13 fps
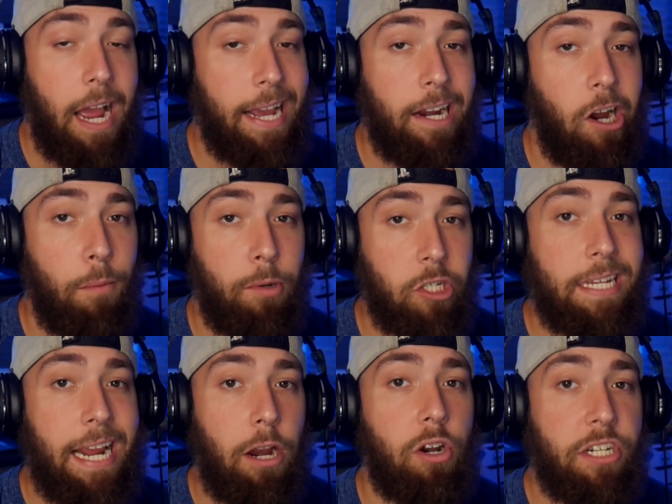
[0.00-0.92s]
I can almost
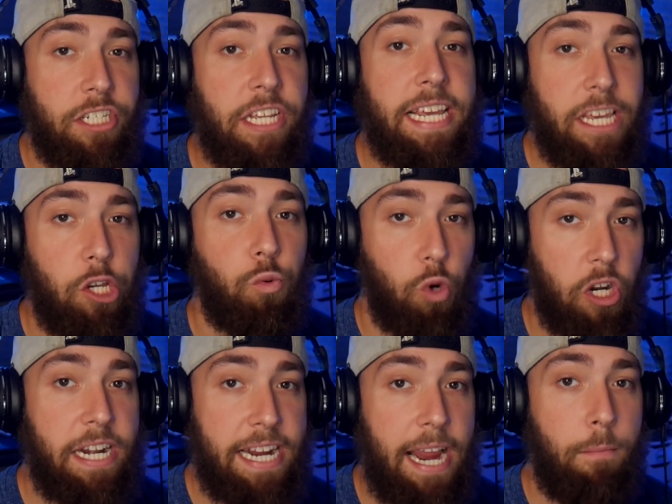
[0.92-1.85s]
guarantee you we're
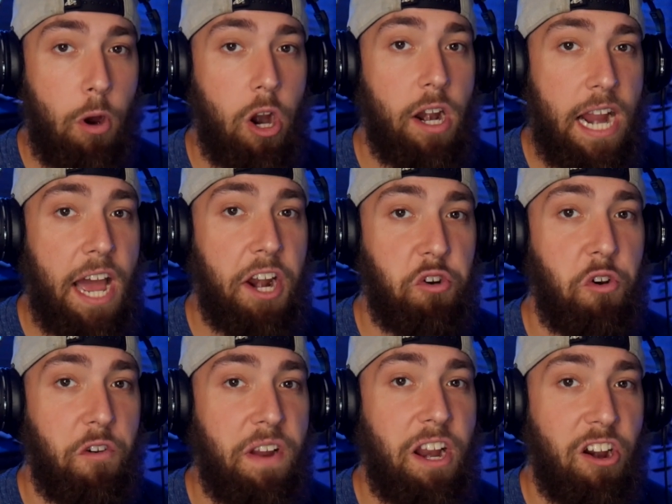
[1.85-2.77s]
going to get Mariano
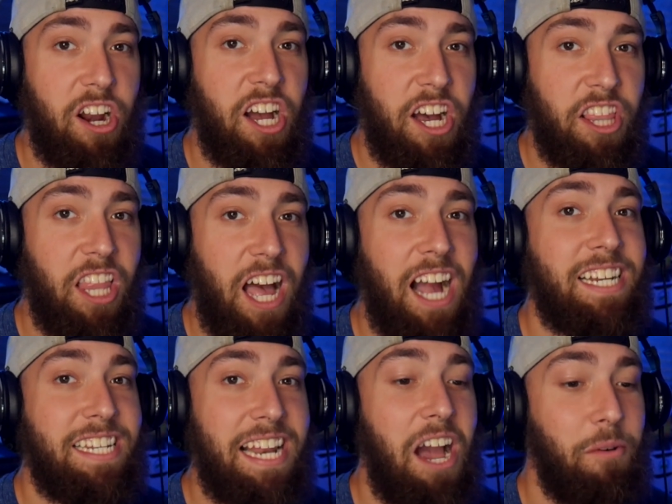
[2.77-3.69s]
Rivera
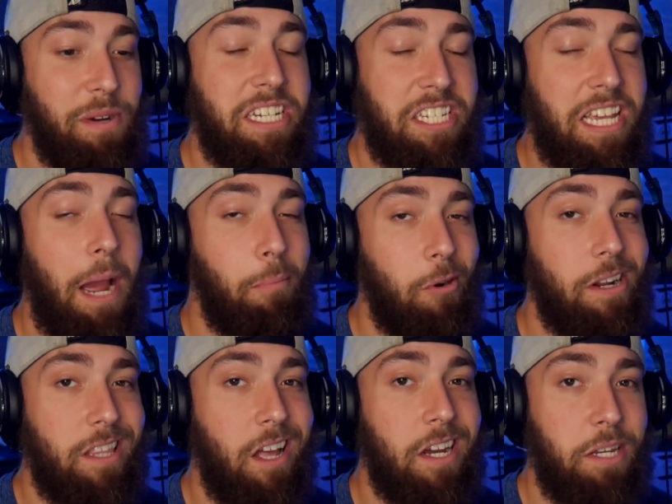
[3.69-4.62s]
unlocked now. We just got
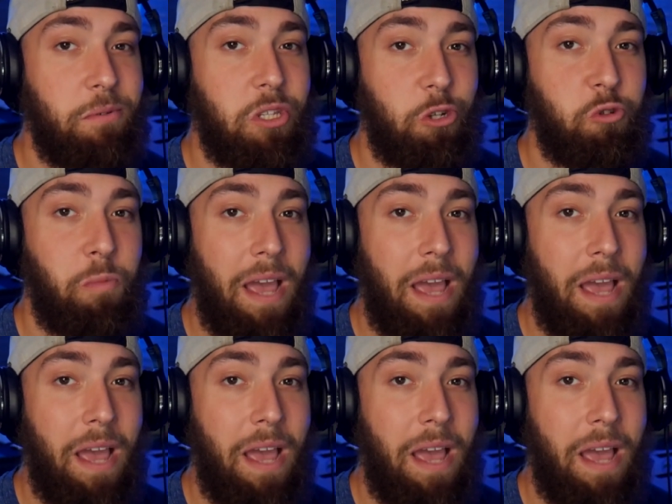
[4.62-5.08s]
pretty lucky with those